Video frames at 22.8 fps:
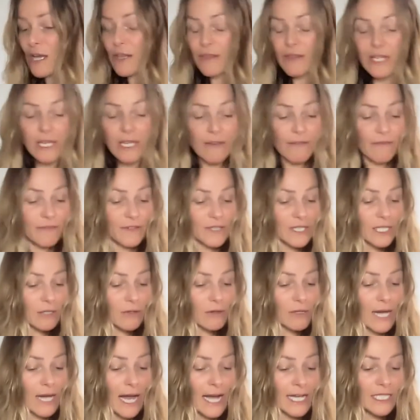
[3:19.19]
The
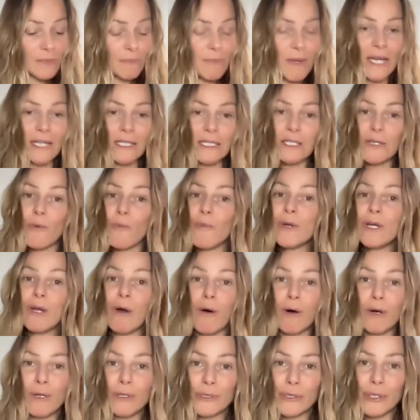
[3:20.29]
physical aspects, we
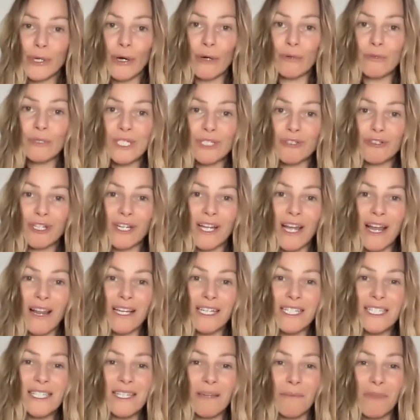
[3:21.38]
all know
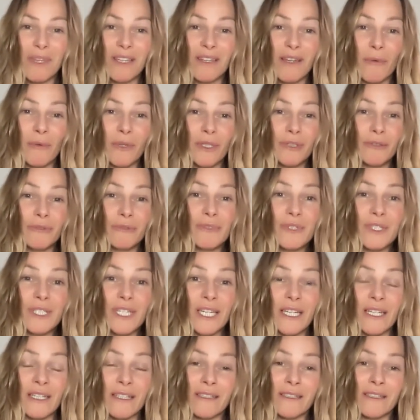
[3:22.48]
Citronella is something that we use
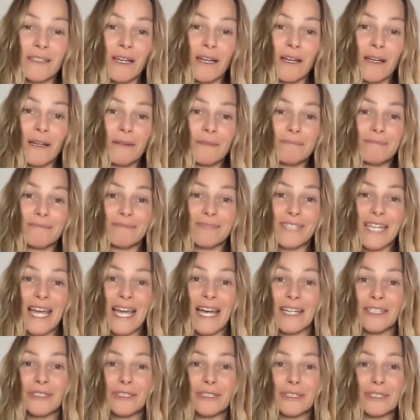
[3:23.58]
in
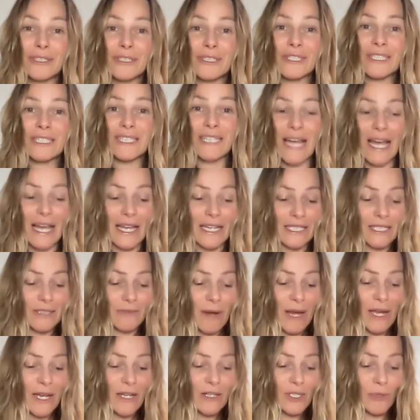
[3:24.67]
candles, lights, right?